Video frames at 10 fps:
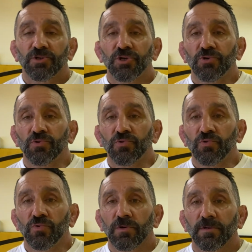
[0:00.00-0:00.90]

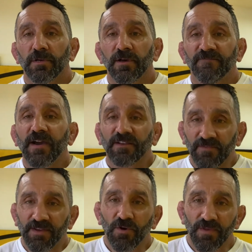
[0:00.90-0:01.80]
to
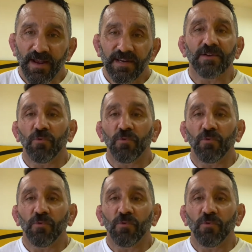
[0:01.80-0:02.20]
effectively throw that knee,